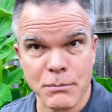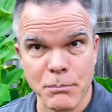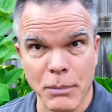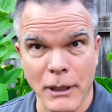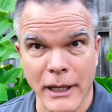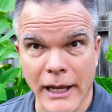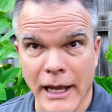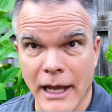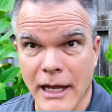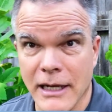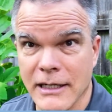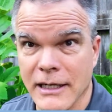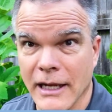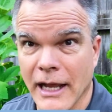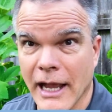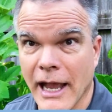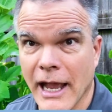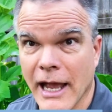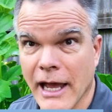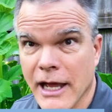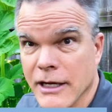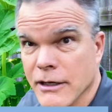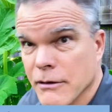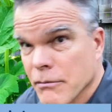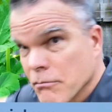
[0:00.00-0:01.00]
plant
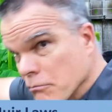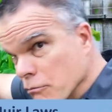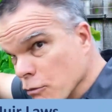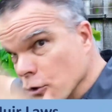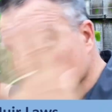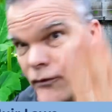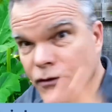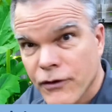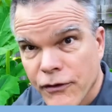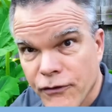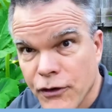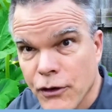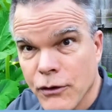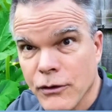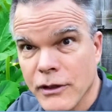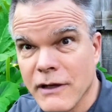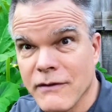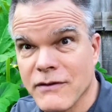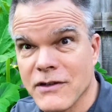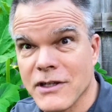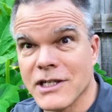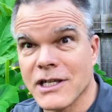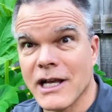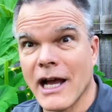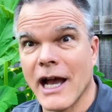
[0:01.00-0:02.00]
and moved a few
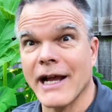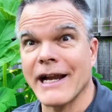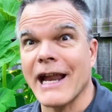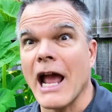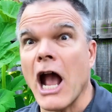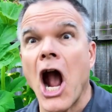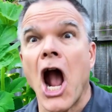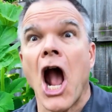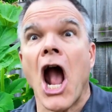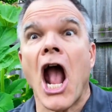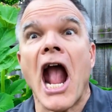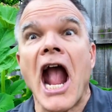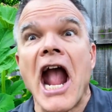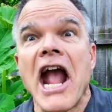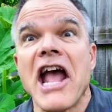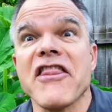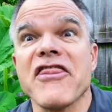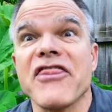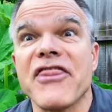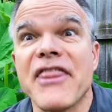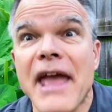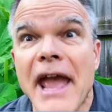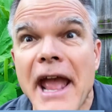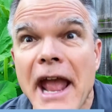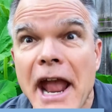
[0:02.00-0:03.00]
leaves aside,
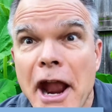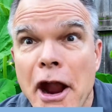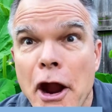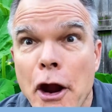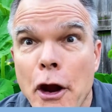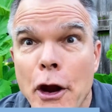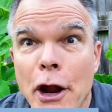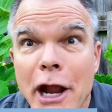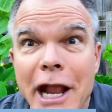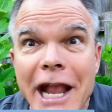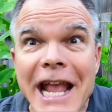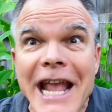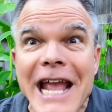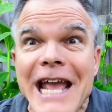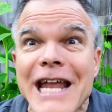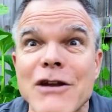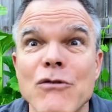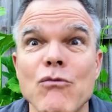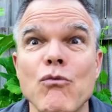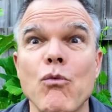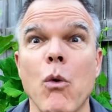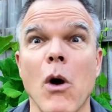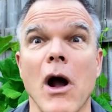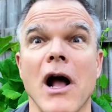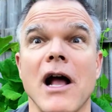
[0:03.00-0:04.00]
and there it
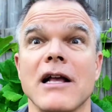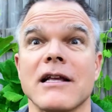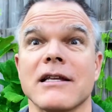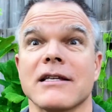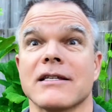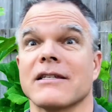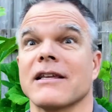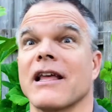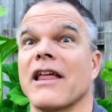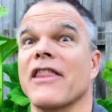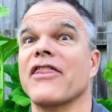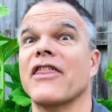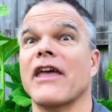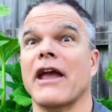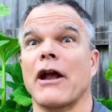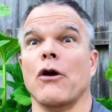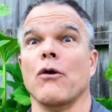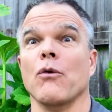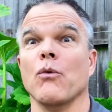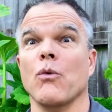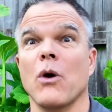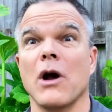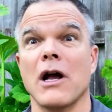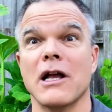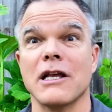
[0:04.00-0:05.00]
was. There
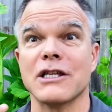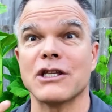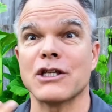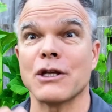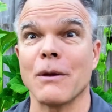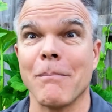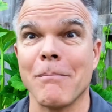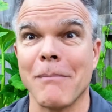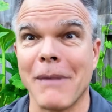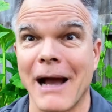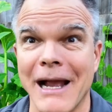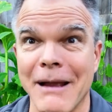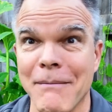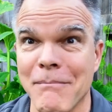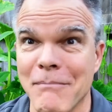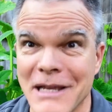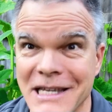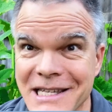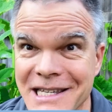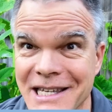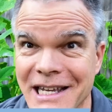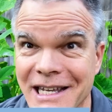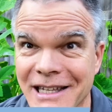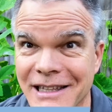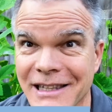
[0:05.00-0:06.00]
was my
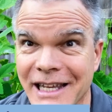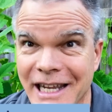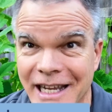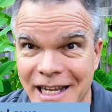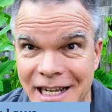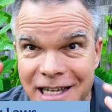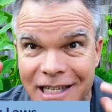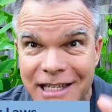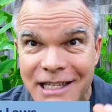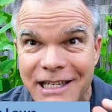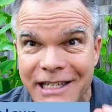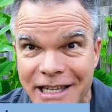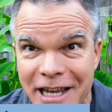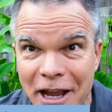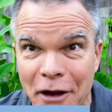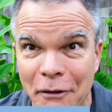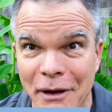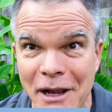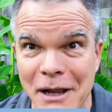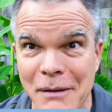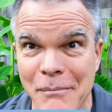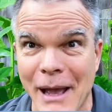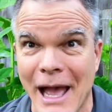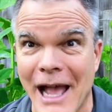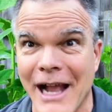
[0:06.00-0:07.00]
missing link
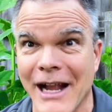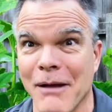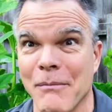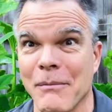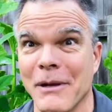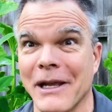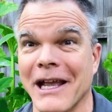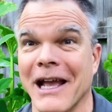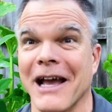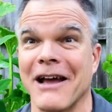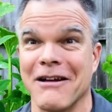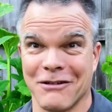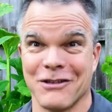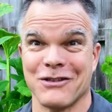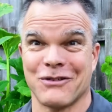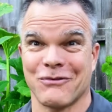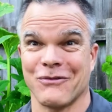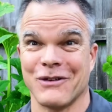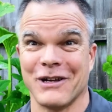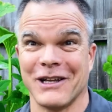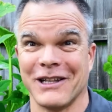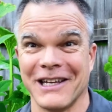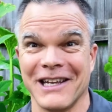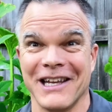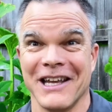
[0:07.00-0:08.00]
staring back at me. I was
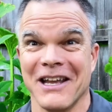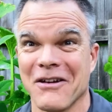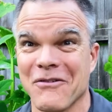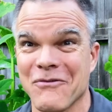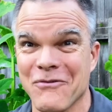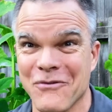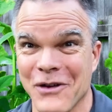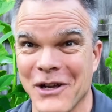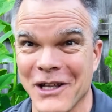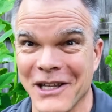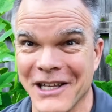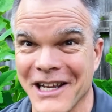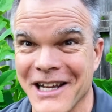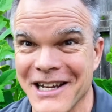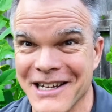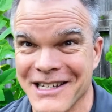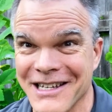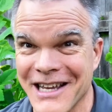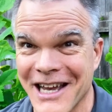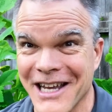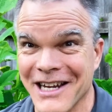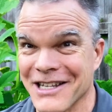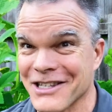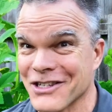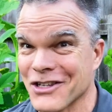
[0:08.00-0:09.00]
really, really
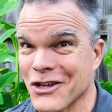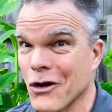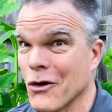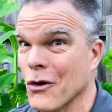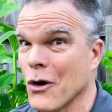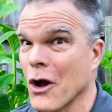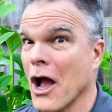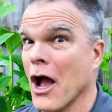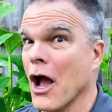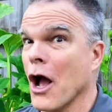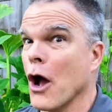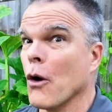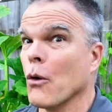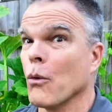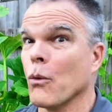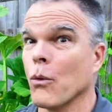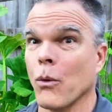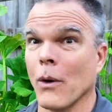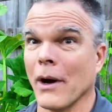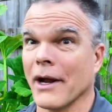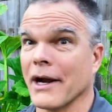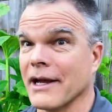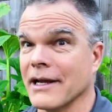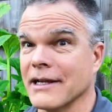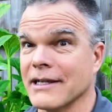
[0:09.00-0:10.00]
excited. So
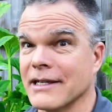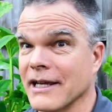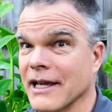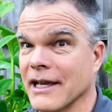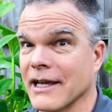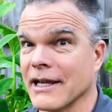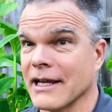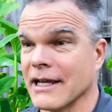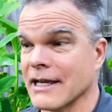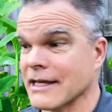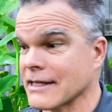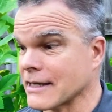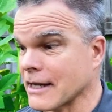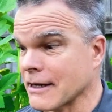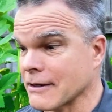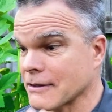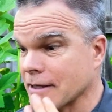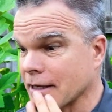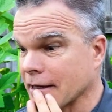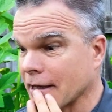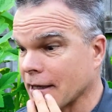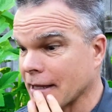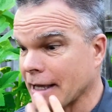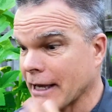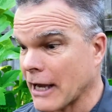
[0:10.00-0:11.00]
what I did is I was
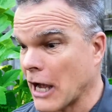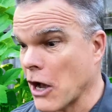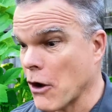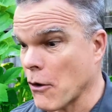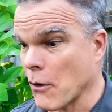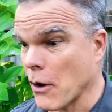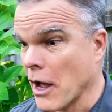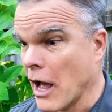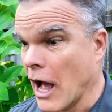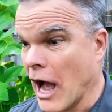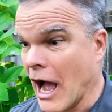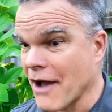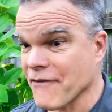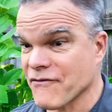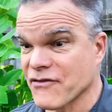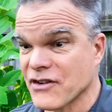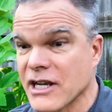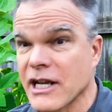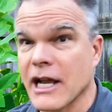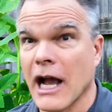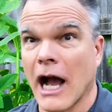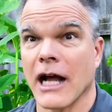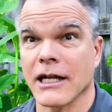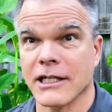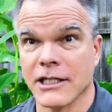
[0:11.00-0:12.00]
thinking like, oh, I've
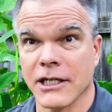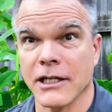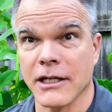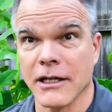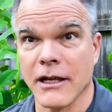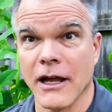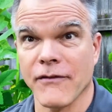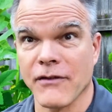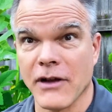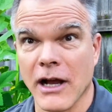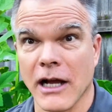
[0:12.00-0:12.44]
got to